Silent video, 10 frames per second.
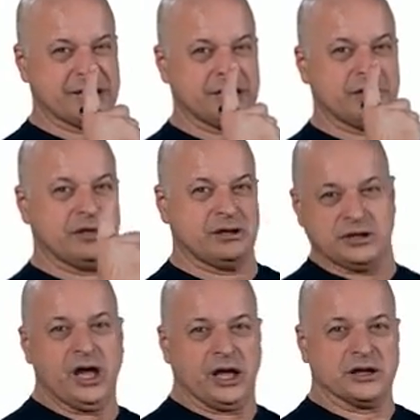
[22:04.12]

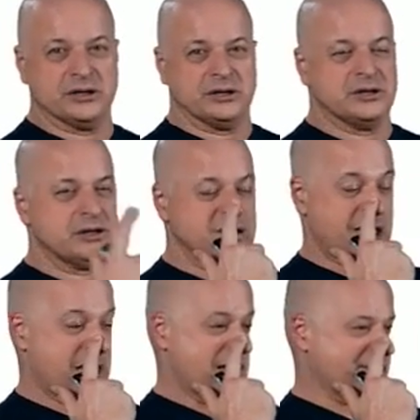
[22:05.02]

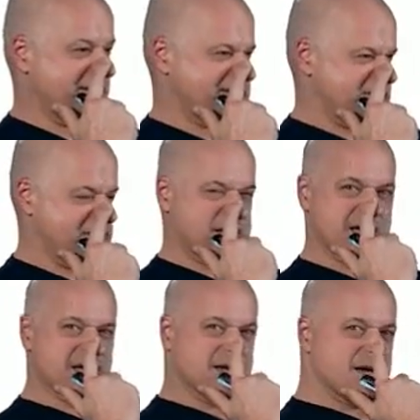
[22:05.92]
I'm going to touch
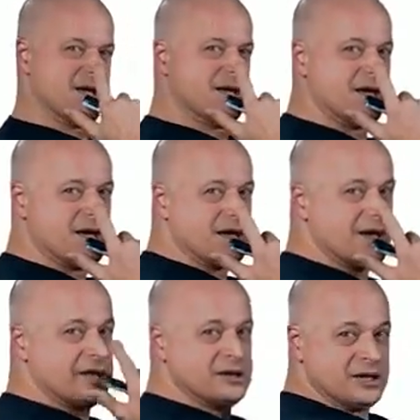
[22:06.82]

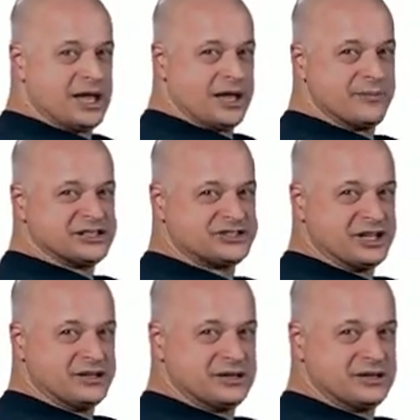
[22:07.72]
it. I missed it.